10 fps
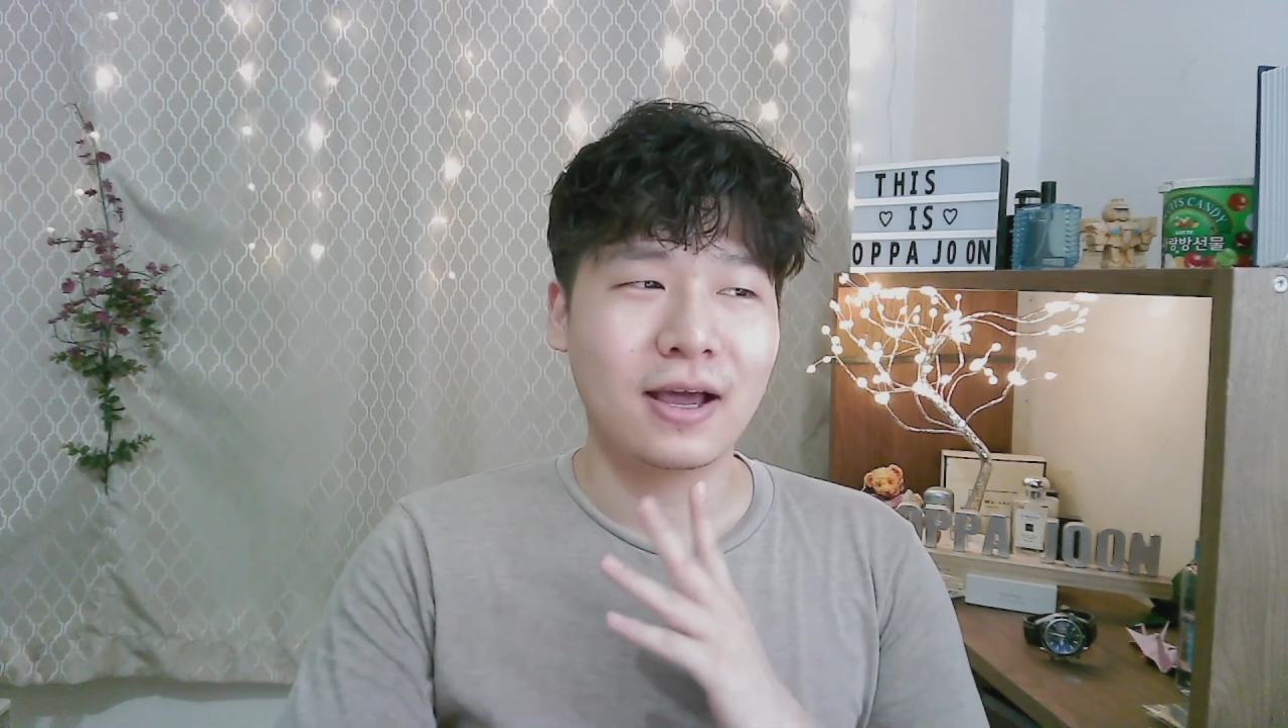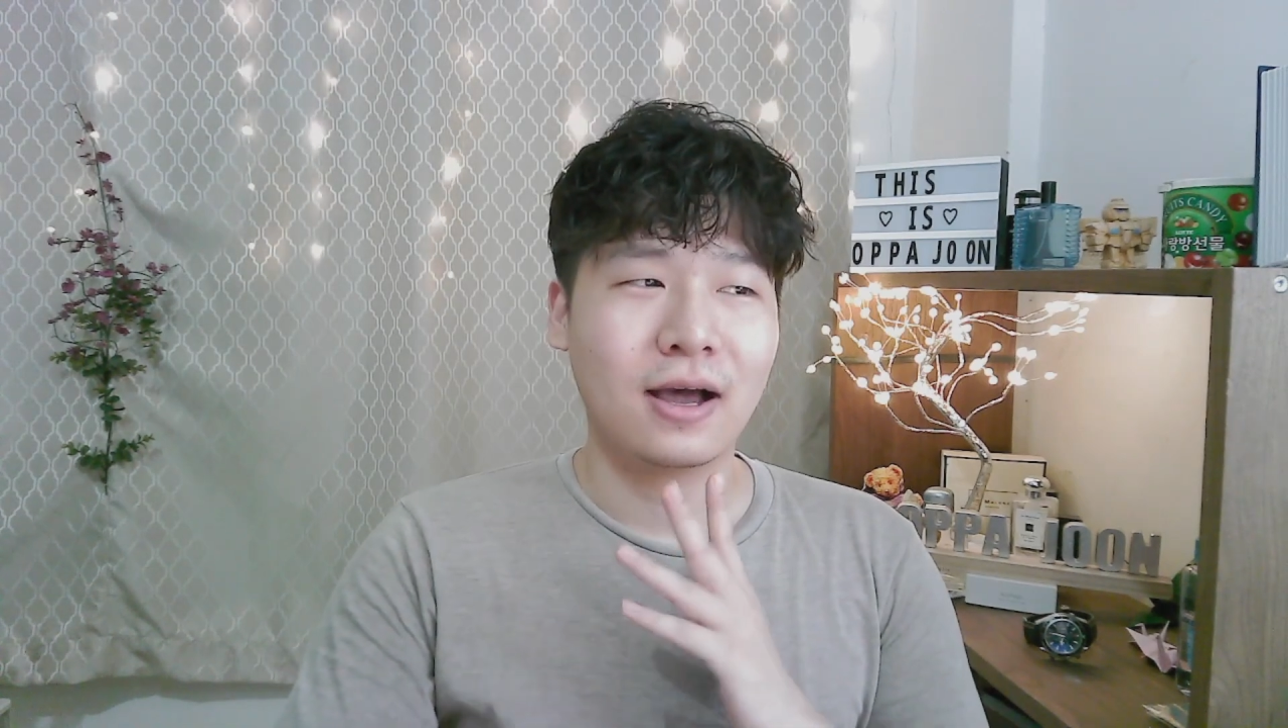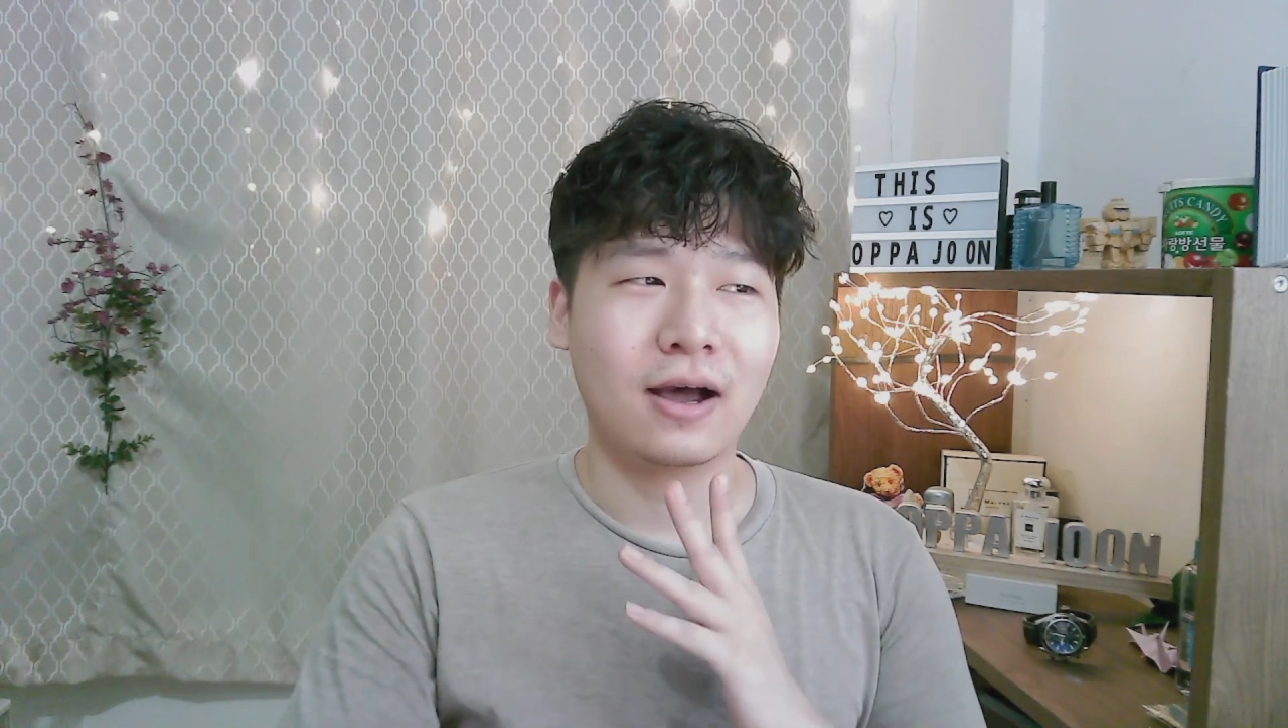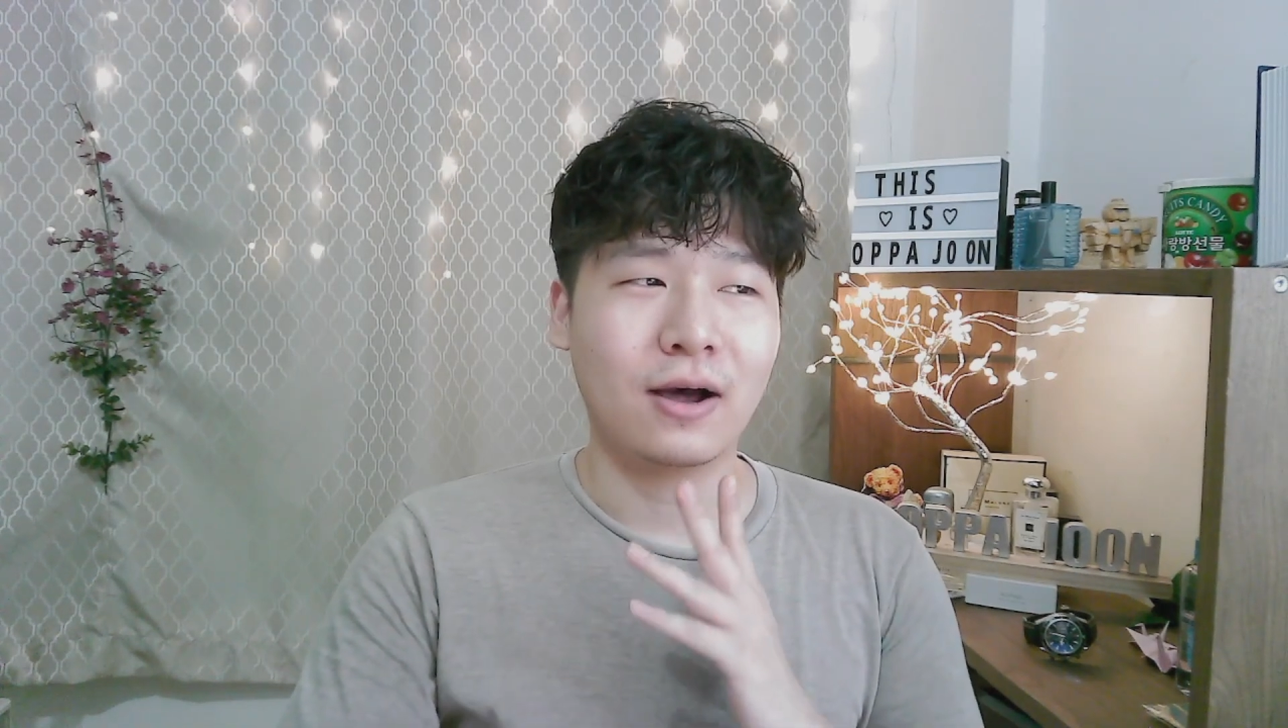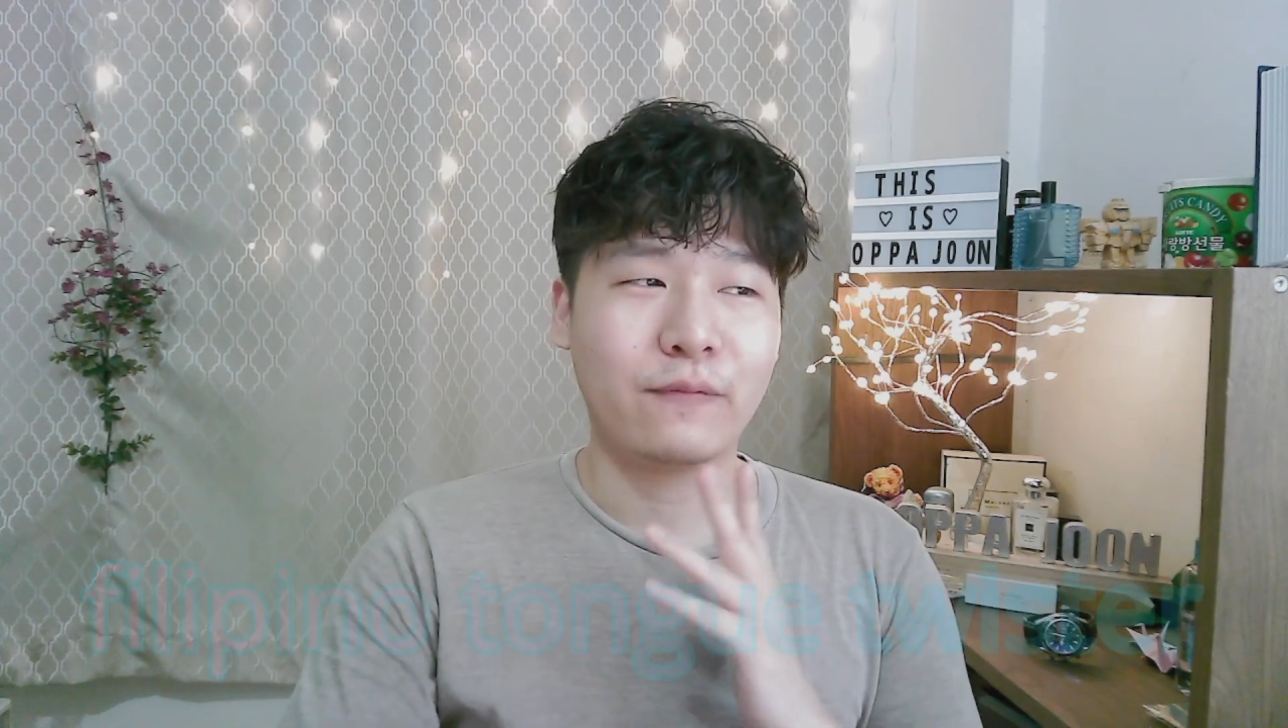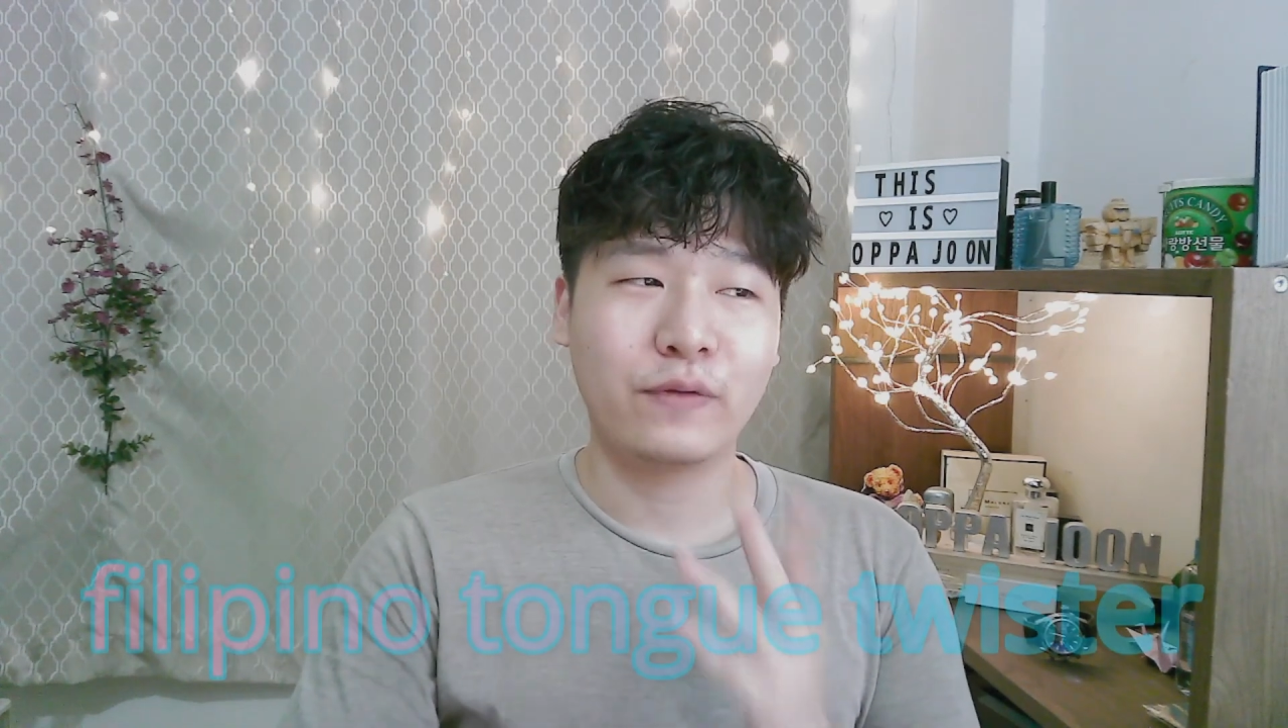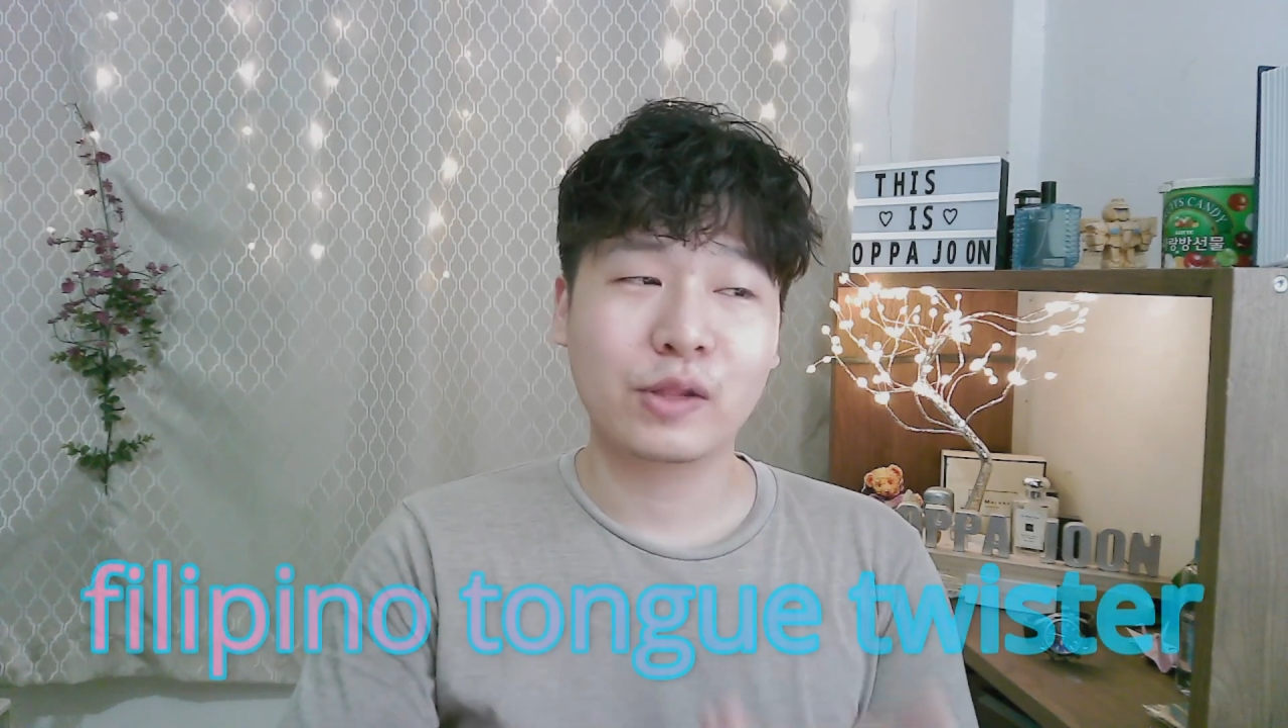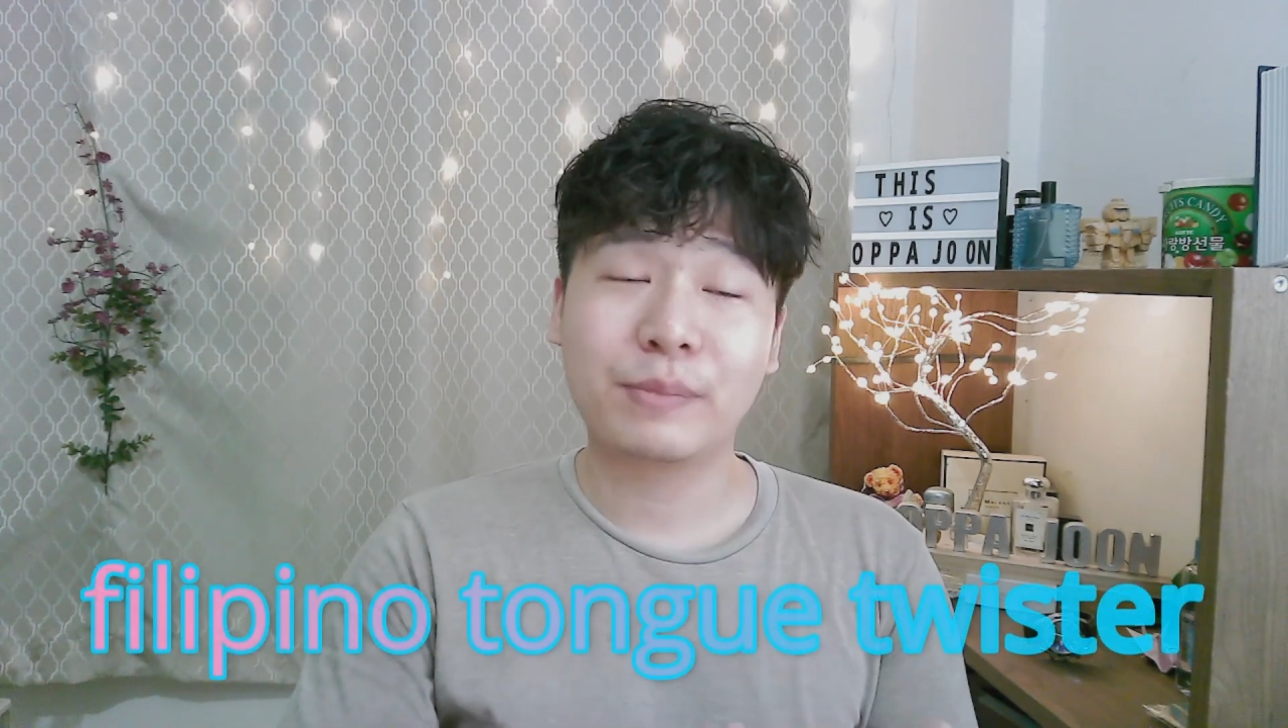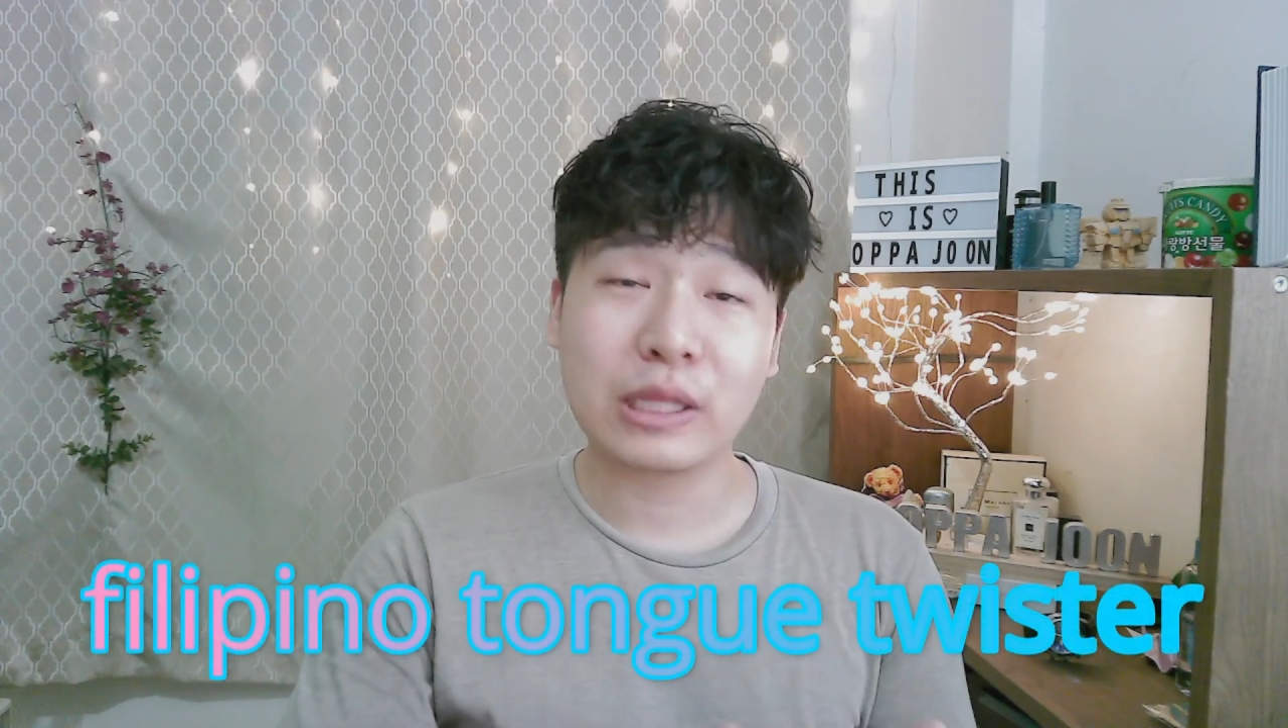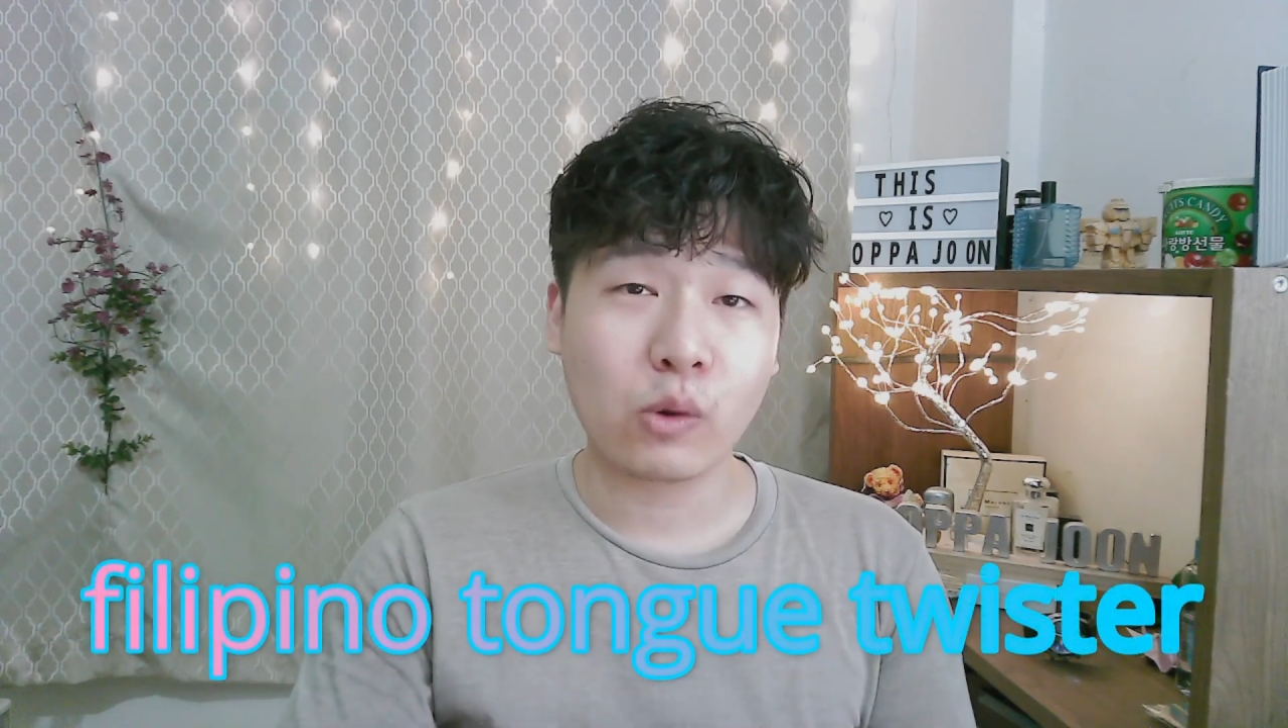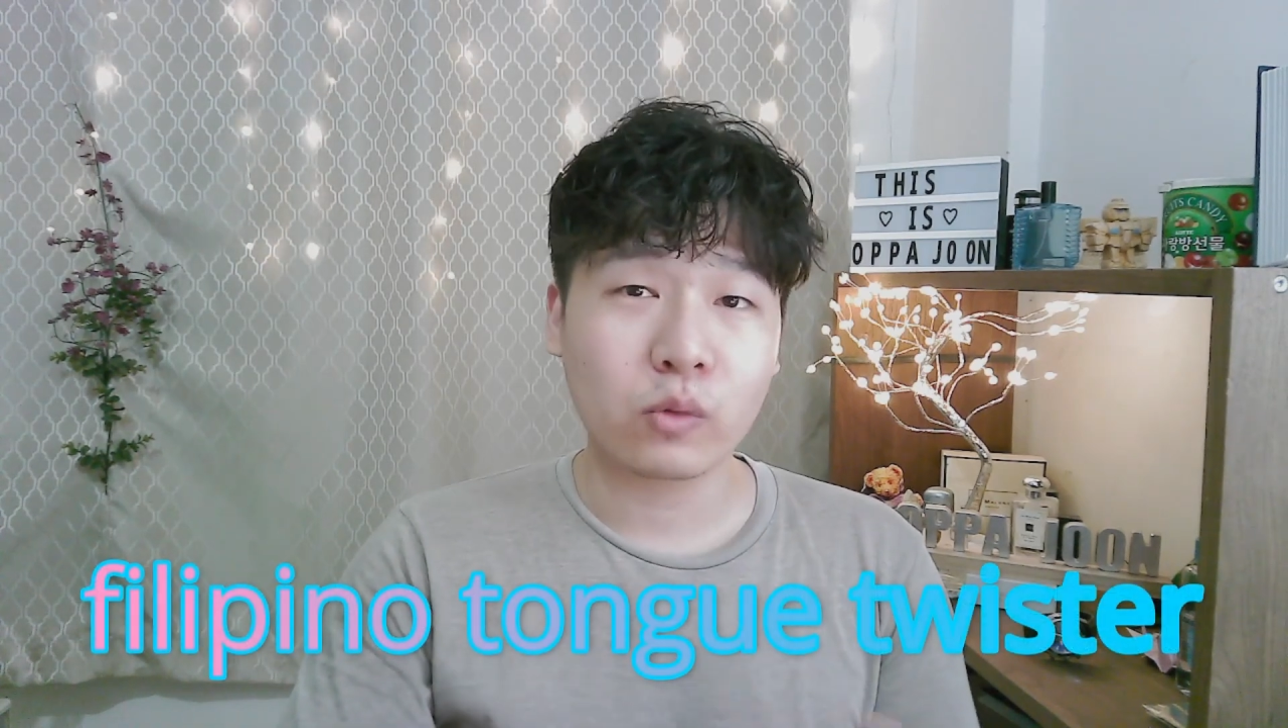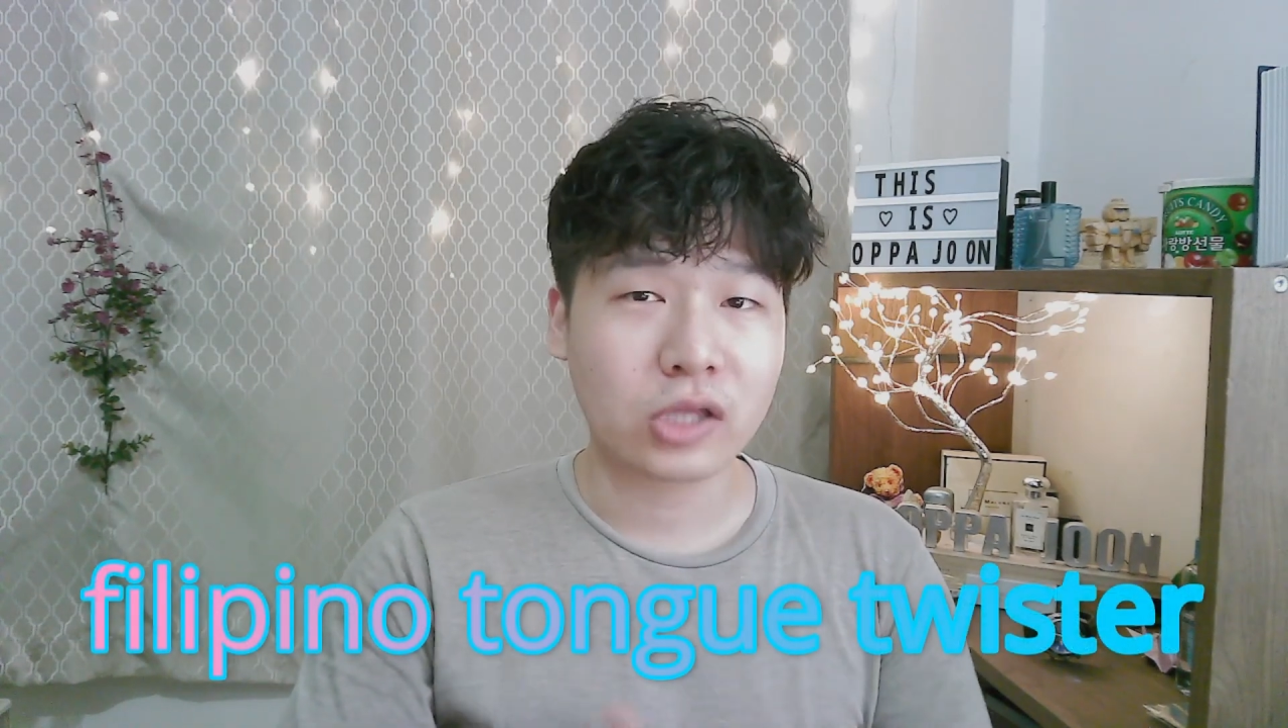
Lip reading: a Filipino